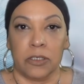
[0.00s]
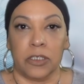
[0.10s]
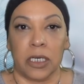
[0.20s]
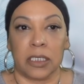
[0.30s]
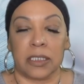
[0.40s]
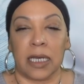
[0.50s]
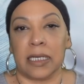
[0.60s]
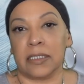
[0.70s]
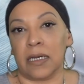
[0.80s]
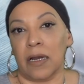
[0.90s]
Just
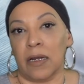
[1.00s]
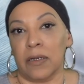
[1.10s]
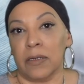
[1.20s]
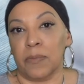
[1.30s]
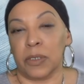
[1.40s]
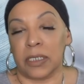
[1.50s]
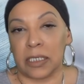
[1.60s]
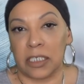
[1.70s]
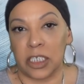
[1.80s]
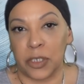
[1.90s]
as our
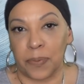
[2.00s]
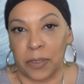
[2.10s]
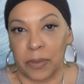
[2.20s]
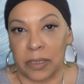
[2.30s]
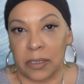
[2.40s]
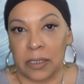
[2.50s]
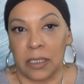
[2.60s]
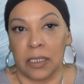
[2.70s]
protecting spirits